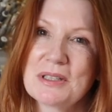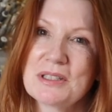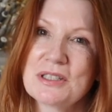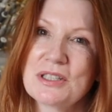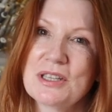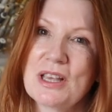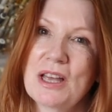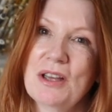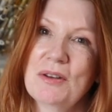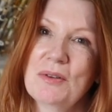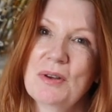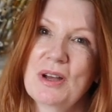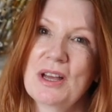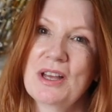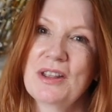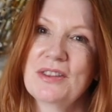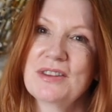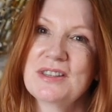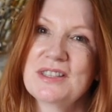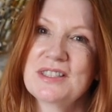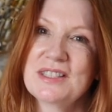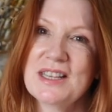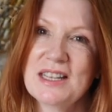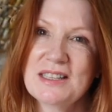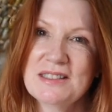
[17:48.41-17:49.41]
So at
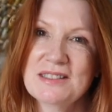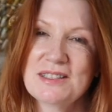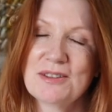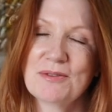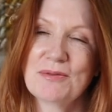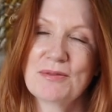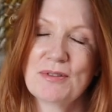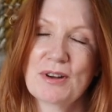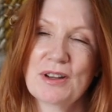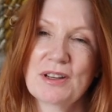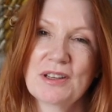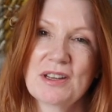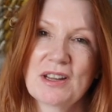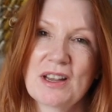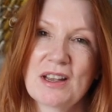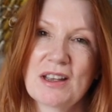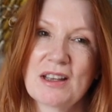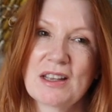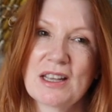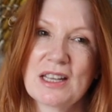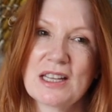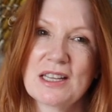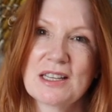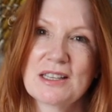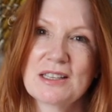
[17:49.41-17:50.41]
the centre front,
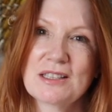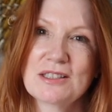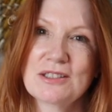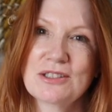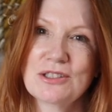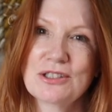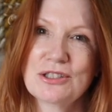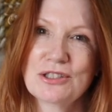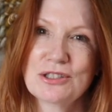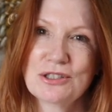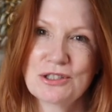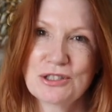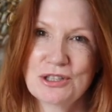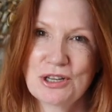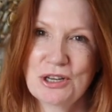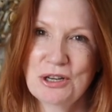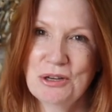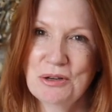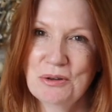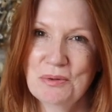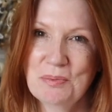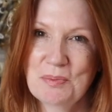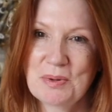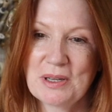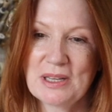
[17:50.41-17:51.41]
I
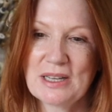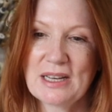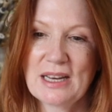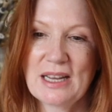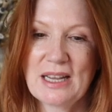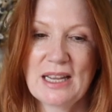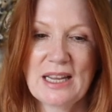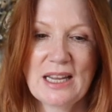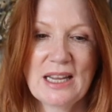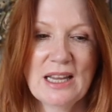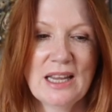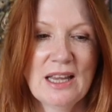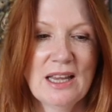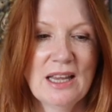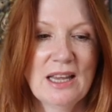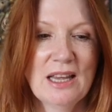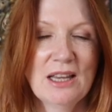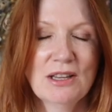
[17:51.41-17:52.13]
stupidly